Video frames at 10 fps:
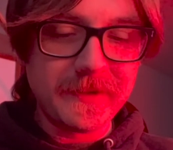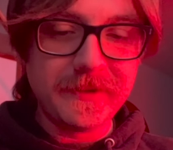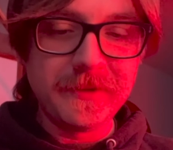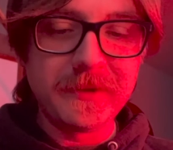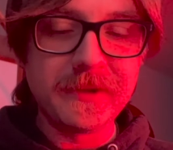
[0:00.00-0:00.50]

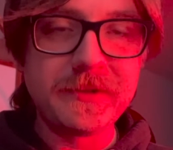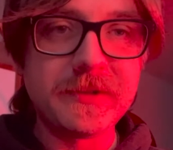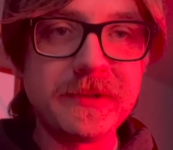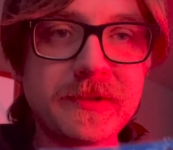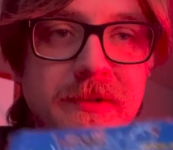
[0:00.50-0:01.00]
you could
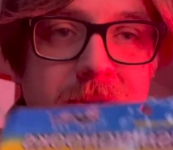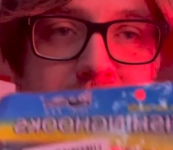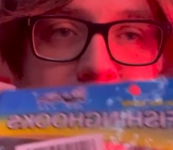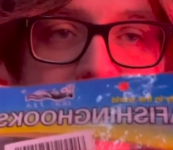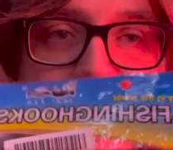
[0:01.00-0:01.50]
just go
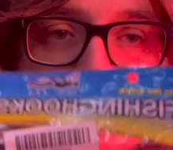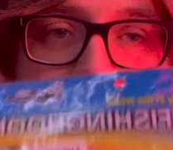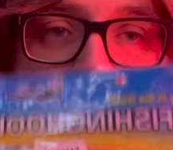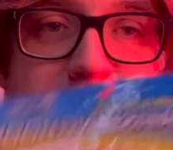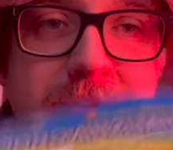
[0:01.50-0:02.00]
right on to
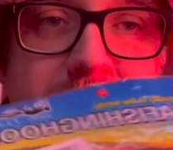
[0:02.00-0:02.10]
Amazon